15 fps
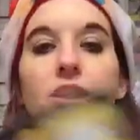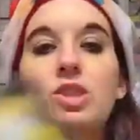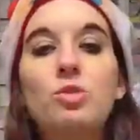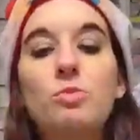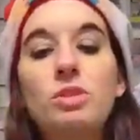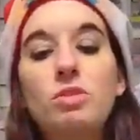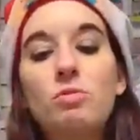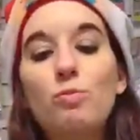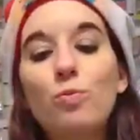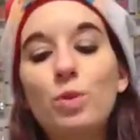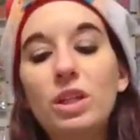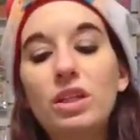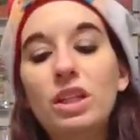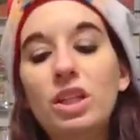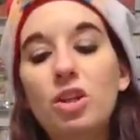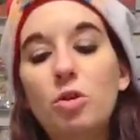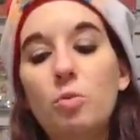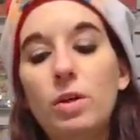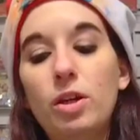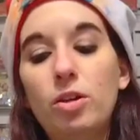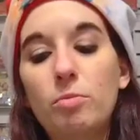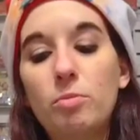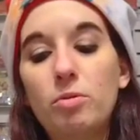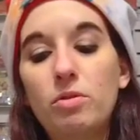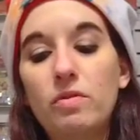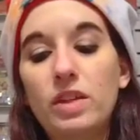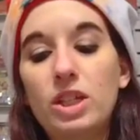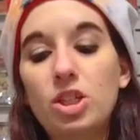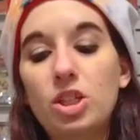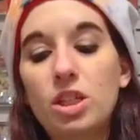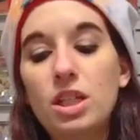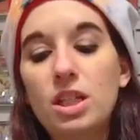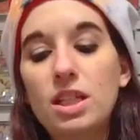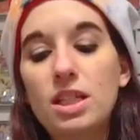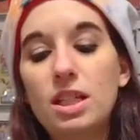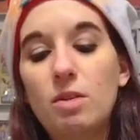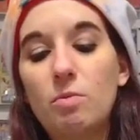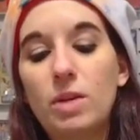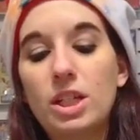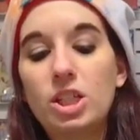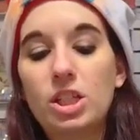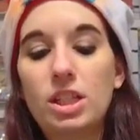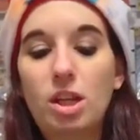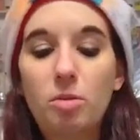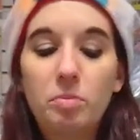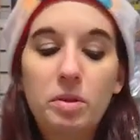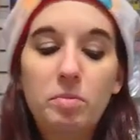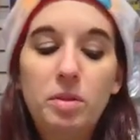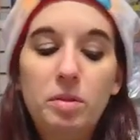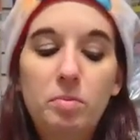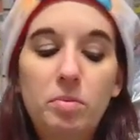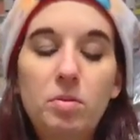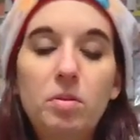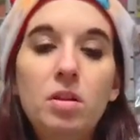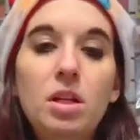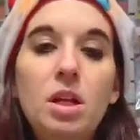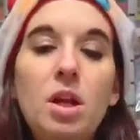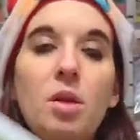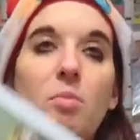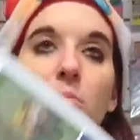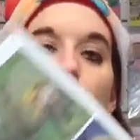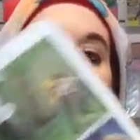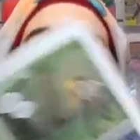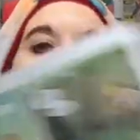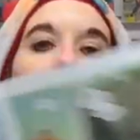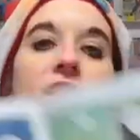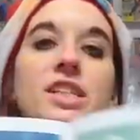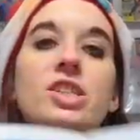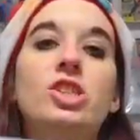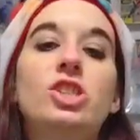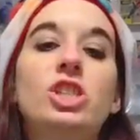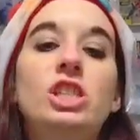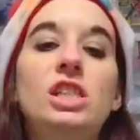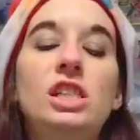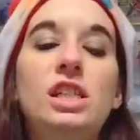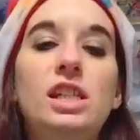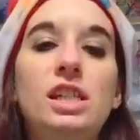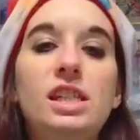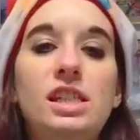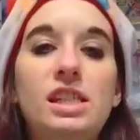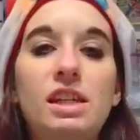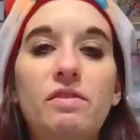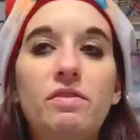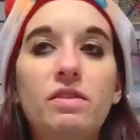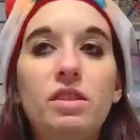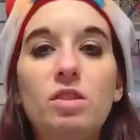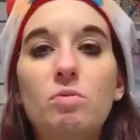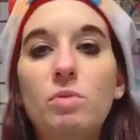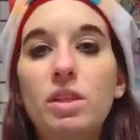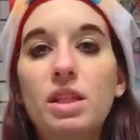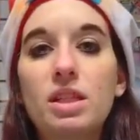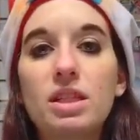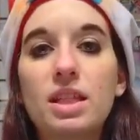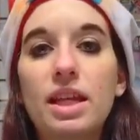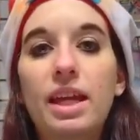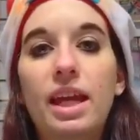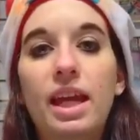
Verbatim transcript: So we don't really know what her motivation is and why she's helping people, but she is definitely the one that's like,